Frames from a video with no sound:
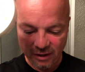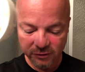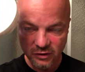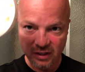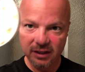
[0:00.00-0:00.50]

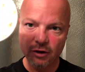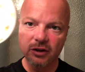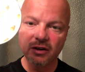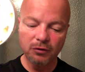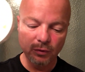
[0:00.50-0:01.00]
out. Uh, go
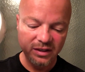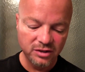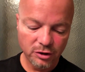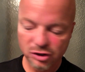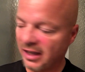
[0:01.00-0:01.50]
on over to West
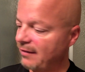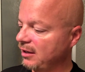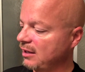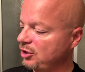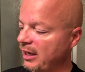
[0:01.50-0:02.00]
Coast
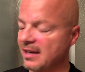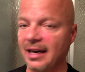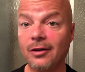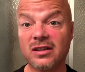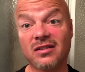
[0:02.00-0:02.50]
Shaving and check it
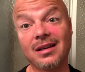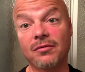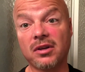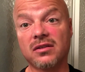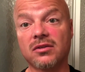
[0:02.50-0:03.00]
out and see
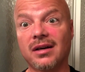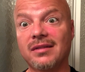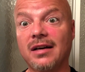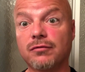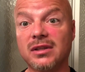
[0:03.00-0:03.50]
if they still have
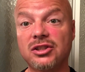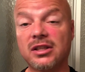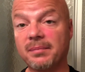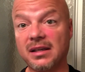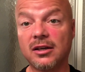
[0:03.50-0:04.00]
that free
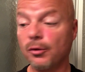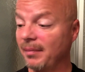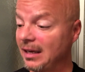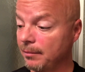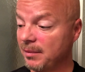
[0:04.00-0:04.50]
shipping no
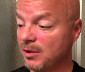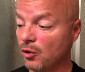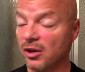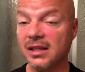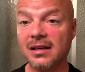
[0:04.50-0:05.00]
minimum
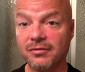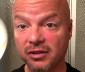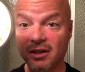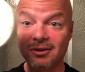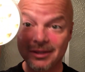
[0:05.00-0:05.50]
going. And if
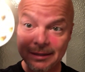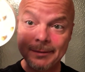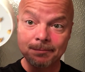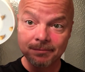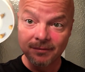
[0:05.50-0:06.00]
so,
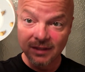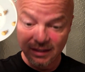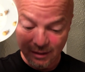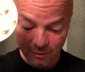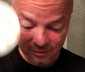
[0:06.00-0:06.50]

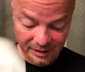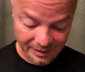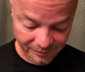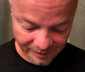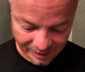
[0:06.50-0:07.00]
you know, take
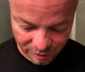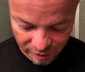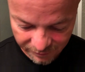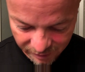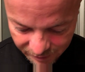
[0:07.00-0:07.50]
advantage of